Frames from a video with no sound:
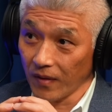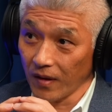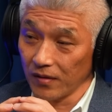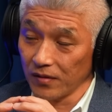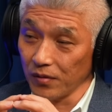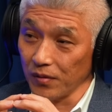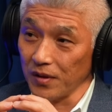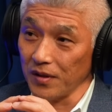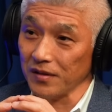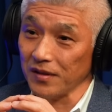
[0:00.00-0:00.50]

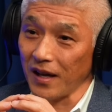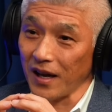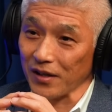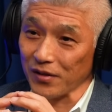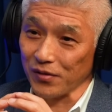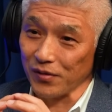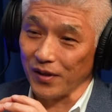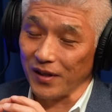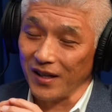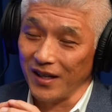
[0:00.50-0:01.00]
So he's
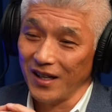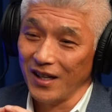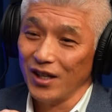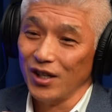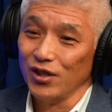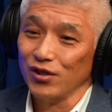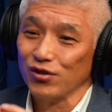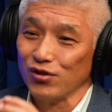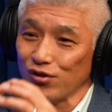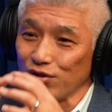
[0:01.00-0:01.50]
actually
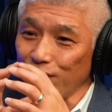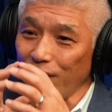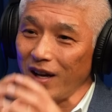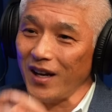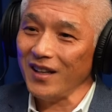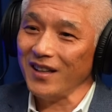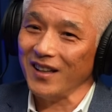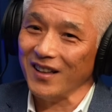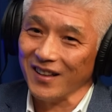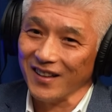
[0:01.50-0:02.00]

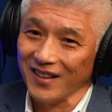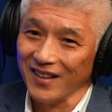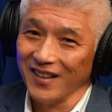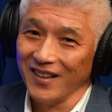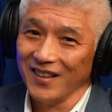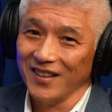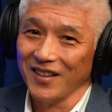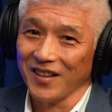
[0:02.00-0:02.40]
training